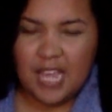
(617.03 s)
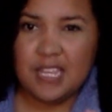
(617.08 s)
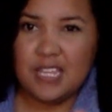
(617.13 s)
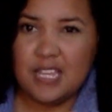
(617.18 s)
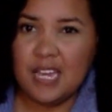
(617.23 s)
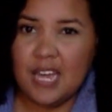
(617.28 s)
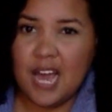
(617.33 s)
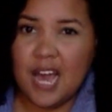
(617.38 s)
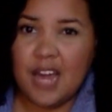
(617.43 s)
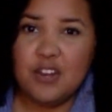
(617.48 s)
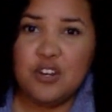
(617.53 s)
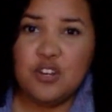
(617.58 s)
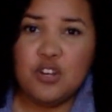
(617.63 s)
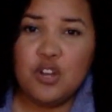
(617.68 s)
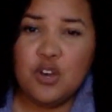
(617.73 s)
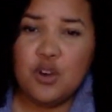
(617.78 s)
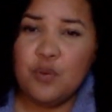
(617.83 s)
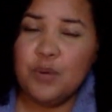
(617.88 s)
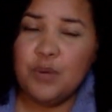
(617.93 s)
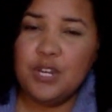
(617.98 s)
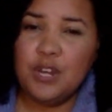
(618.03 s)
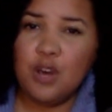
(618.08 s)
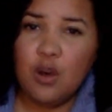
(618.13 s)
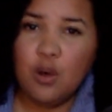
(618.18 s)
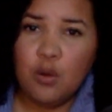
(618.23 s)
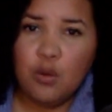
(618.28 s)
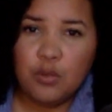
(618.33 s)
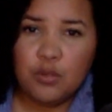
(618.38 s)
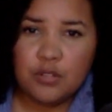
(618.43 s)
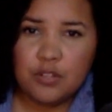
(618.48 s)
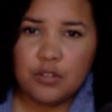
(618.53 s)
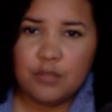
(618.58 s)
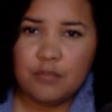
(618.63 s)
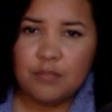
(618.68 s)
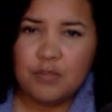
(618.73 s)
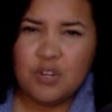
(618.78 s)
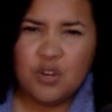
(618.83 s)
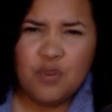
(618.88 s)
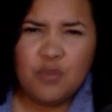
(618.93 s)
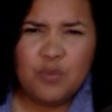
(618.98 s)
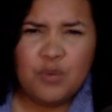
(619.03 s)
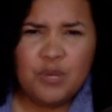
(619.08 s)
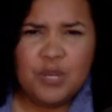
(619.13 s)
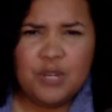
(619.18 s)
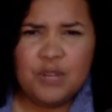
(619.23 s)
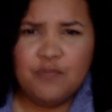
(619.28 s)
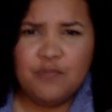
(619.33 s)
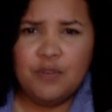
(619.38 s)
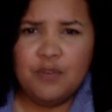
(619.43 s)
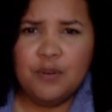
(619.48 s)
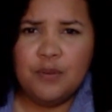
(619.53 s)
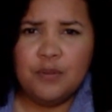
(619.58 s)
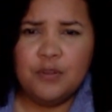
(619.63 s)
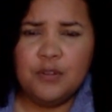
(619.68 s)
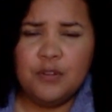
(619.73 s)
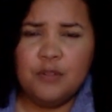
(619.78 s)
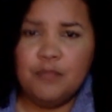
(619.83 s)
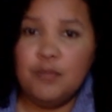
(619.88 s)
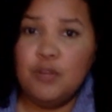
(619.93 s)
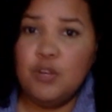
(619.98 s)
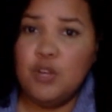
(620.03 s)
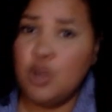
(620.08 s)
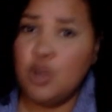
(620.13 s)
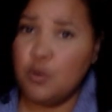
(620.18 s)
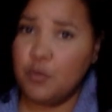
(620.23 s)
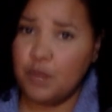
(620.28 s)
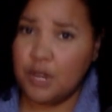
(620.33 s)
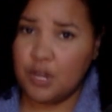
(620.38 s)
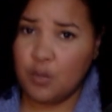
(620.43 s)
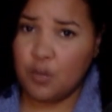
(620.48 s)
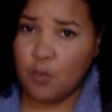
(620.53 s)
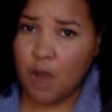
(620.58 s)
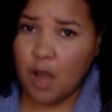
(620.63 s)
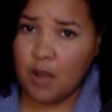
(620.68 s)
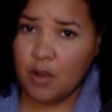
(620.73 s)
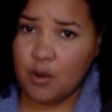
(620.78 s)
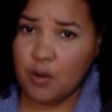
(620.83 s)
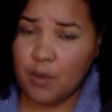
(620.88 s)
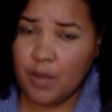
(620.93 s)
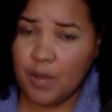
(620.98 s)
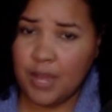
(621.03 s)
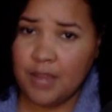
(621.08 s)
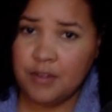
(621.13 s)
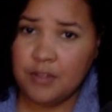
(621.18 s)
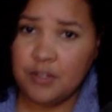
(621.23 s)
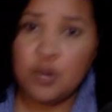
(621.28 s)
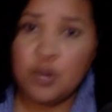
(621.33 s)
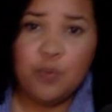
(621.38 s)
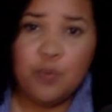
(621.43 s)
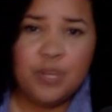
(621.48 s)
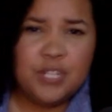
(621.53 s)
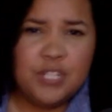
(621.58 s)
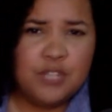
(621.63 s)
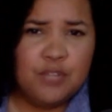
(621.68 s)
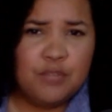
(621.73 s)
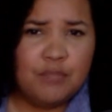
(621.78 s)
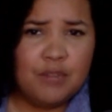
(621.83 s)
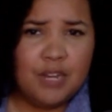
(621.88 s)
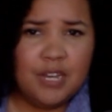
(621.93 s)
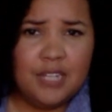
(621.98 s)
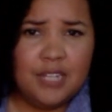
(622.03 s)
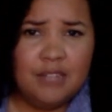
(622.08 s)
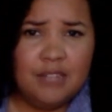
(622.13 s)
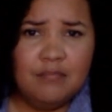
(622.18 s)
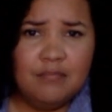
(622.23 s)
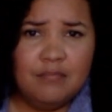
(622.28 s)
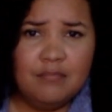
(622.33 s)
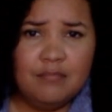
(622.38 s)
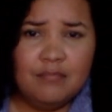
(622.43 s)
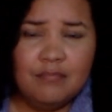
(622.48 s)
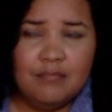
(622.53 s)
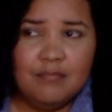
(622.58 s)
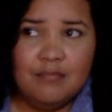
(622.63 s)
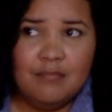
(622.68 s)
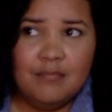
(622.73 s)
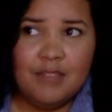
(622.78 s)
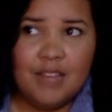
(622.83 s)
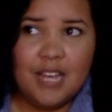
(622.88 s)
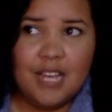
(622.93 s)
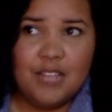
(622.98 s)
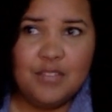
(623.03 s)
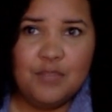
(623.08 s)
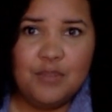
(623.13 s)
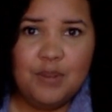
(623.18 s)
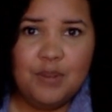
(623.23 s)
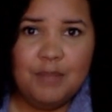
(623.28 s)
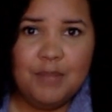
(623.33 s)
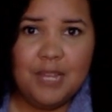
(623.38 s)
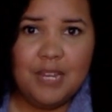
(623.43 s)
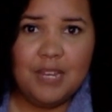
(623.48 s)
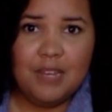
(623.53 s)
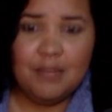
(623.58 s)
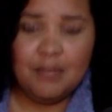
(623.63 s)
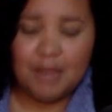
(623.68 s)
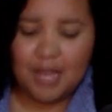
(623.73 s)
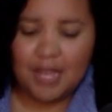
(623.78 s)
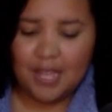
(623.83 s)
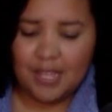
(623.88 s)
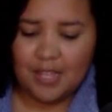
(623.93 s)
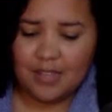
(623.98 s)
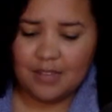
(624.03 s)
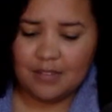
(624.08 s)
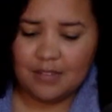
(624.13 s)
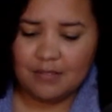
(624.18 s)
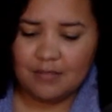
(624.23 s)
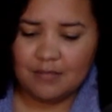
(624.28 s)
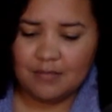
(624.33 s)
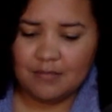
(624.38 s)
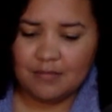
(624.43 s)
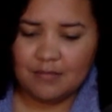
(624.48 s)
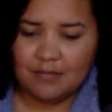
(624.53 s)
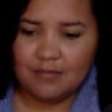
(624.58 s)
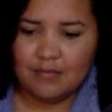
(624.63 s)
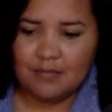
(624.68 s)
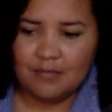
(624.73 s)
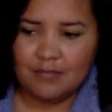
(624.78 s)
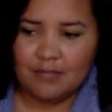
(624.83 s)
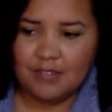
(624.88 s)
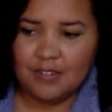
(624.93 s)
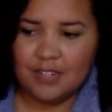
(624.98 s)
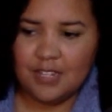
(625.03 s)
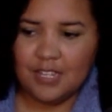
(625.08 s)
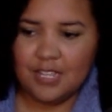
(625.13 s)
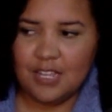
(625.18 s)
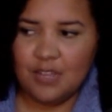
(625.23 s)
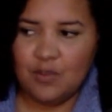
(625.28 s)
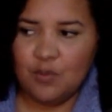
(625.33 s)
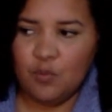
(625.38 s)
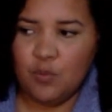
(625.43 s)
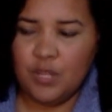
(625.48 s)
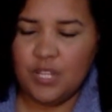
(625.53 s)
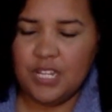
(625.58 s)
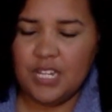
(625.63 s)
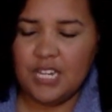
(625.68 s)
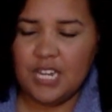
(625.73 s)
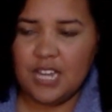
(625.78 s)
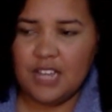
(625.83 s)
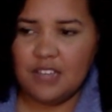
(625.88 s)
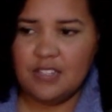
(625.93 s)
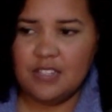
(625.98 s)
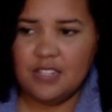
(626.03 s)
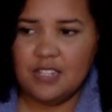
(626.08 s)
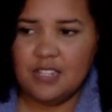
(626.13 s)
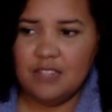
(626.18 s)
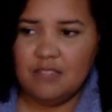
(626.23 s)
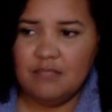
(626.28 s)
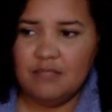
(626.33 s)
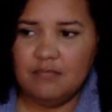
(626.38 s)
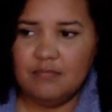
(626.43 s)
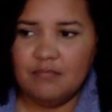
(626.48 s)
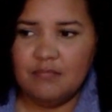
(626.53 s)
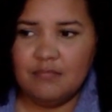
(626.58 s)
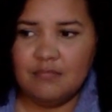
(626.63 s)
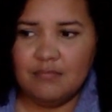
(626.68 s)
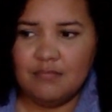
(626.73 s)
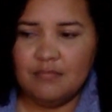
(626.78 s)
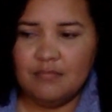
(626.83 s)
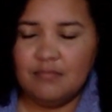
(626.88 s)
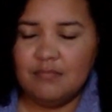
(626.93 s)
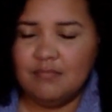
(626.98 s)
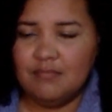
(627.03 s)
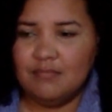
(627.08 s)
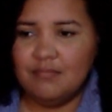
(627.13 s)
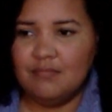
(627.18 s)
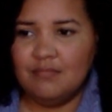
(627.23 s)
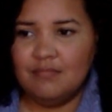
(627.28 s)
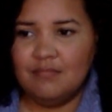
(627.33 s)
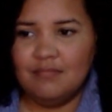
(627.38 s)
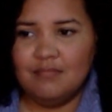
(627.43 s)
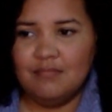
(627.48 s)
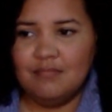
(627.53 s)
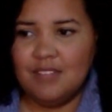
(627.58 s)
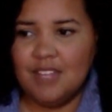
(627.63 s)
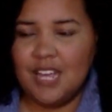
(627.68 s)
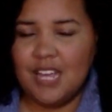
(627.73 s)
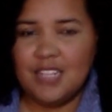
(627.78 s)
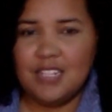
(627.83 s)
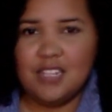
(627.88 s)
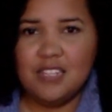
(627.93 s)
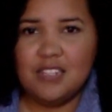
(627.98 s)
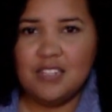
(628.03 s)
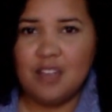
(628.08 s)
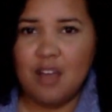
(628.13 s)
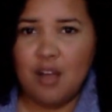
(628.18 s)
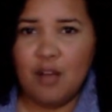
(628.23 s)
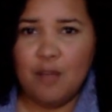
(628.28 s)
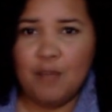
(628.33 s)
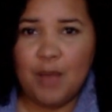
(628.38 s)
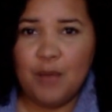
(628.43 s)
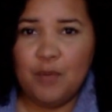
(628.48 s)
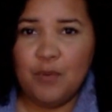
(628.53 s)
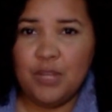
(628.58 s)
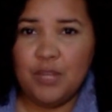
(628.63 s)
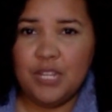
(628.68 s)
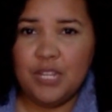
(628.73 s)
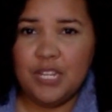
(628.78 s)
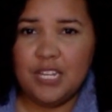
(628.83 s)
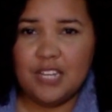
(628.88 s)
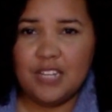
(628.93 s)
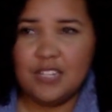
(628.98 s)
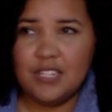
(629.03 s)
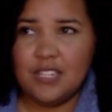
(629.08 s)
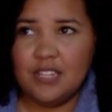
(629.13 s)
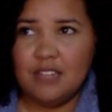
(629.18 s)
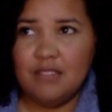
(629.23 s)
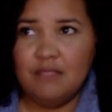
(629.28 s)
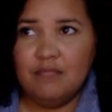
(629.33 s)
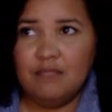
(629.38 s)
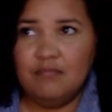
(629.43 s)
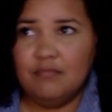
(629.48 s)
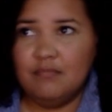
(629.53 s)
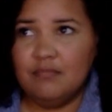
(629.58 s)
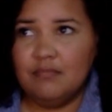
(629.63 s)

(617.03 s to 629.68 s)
You got to know when to hold them, know when to fold them, know when to walk away, know when to run. That's what I'm getting in my head. Willie Nelson. That's a song by Willie Nelson.